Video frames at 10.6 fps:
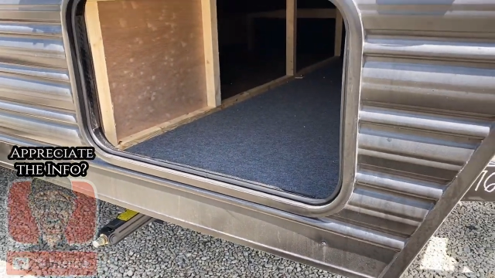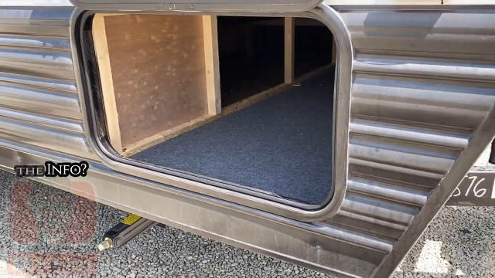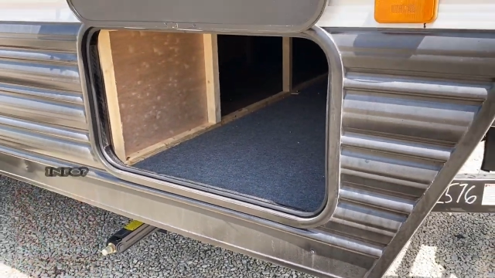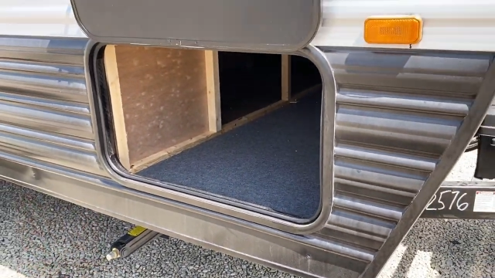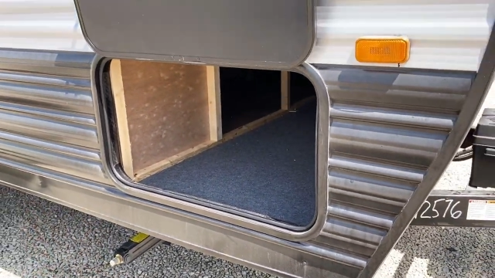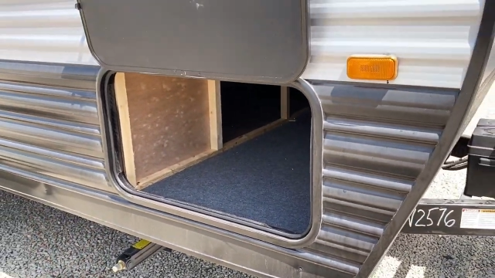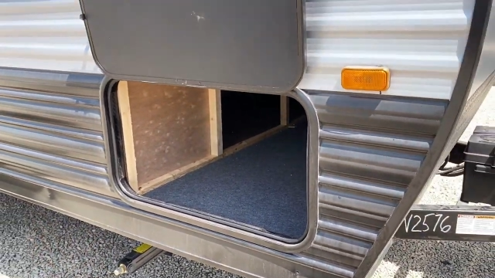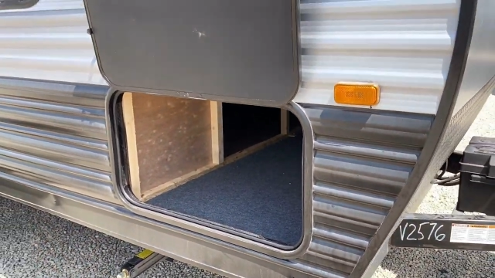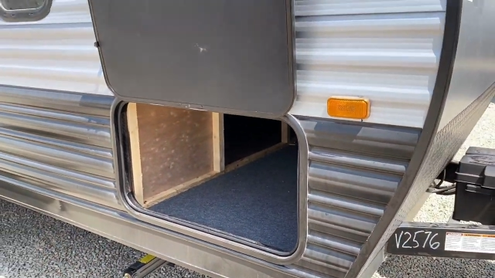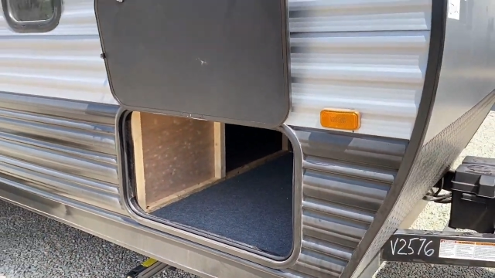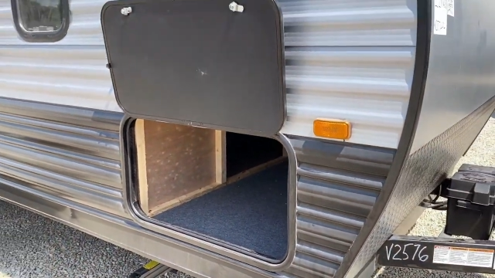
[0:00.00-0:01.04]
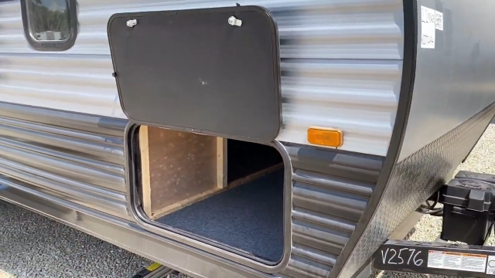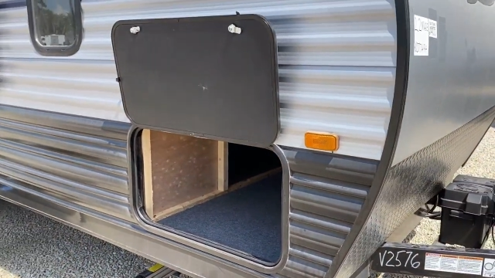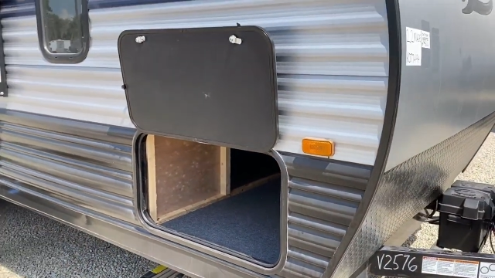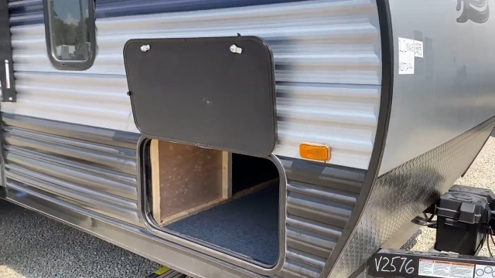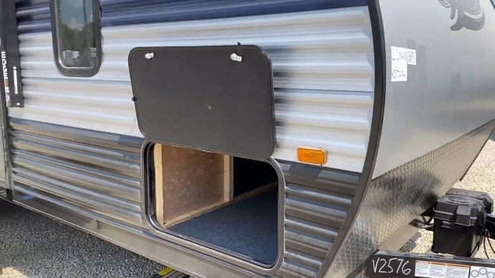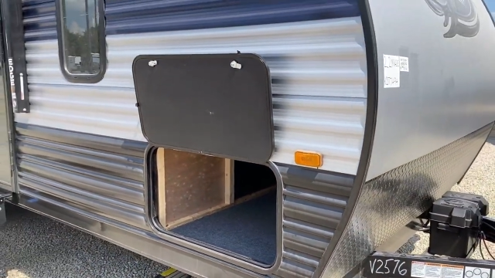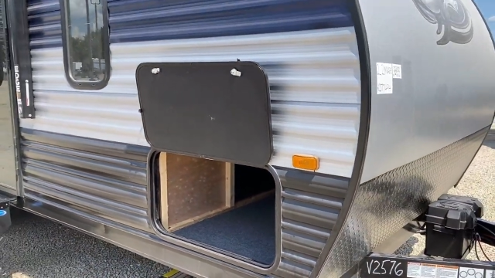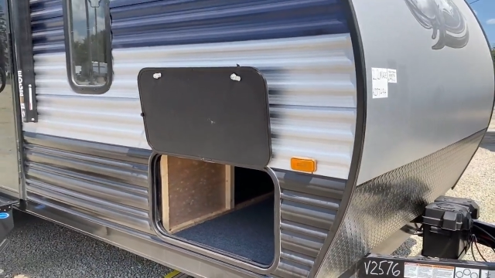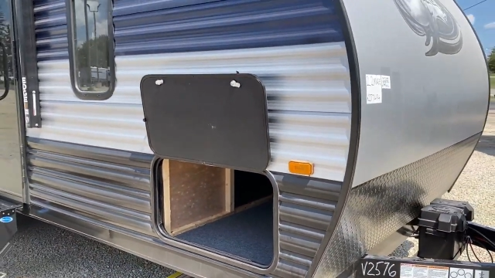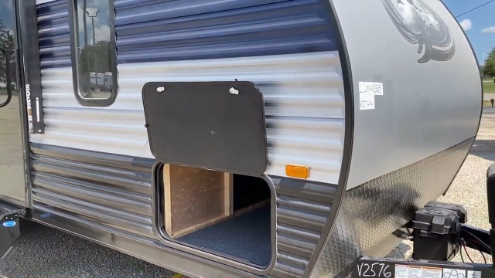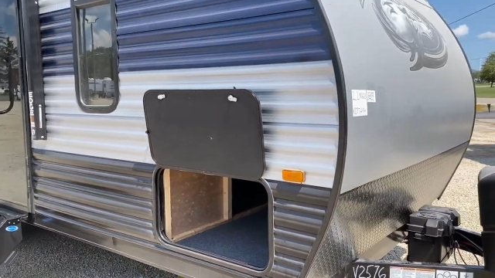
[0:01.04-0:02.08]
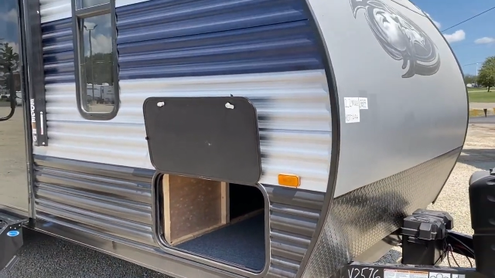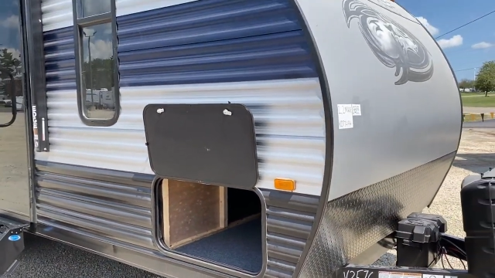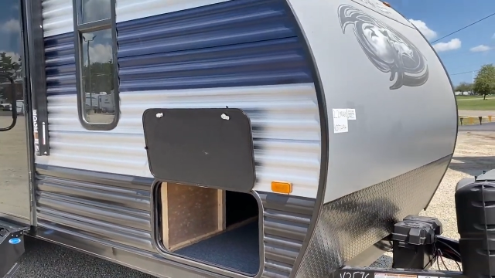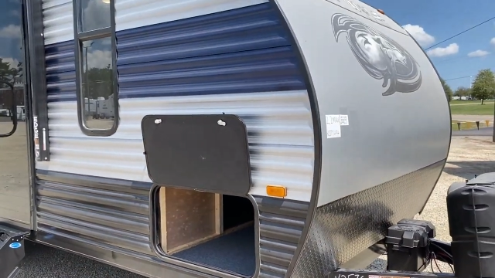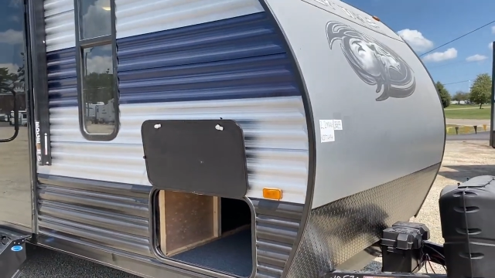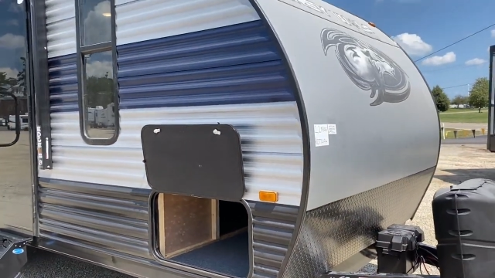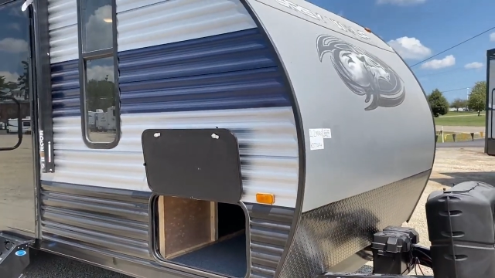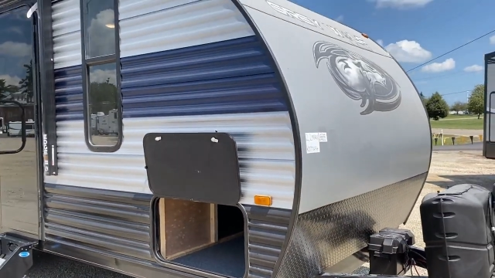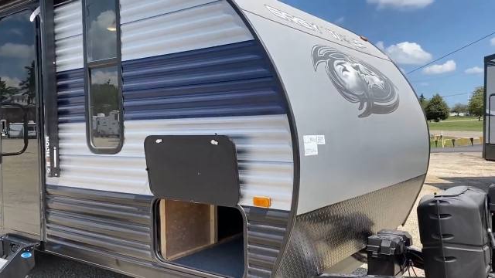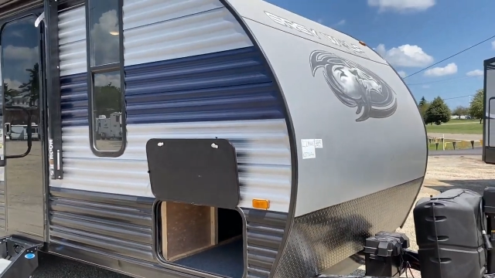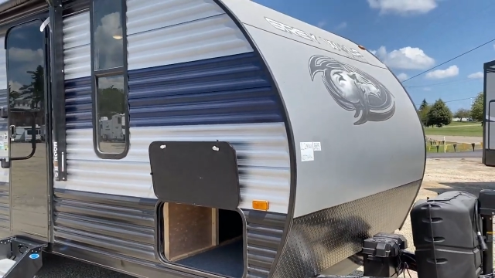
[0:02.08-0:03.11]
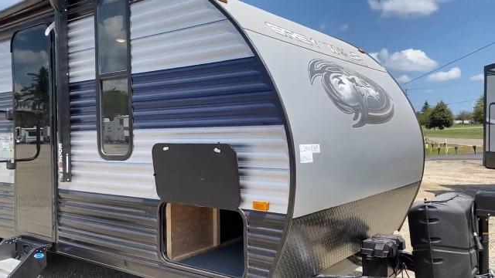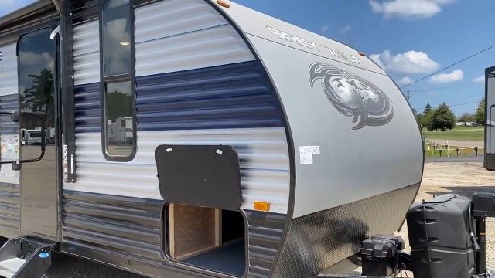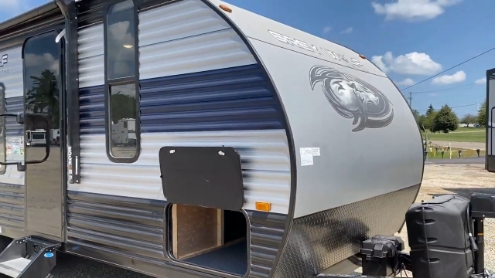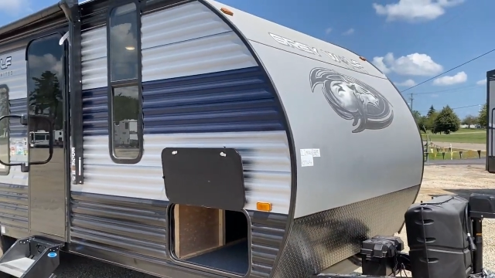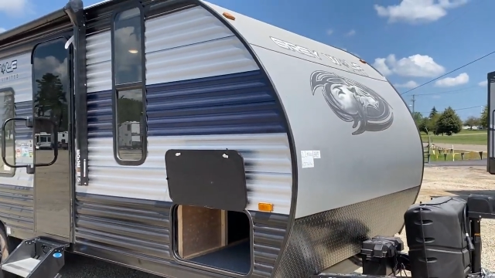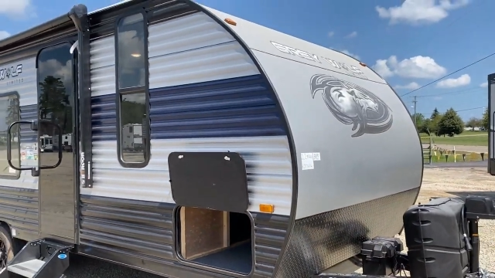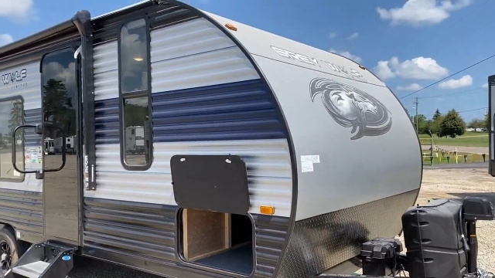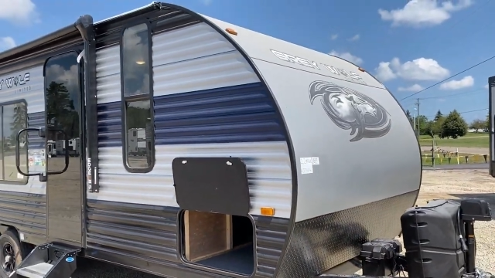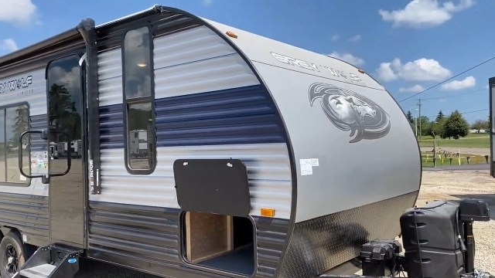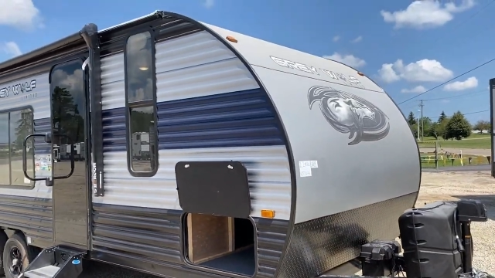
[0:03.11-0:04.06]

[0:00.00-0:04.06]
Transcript: (no speaker visible)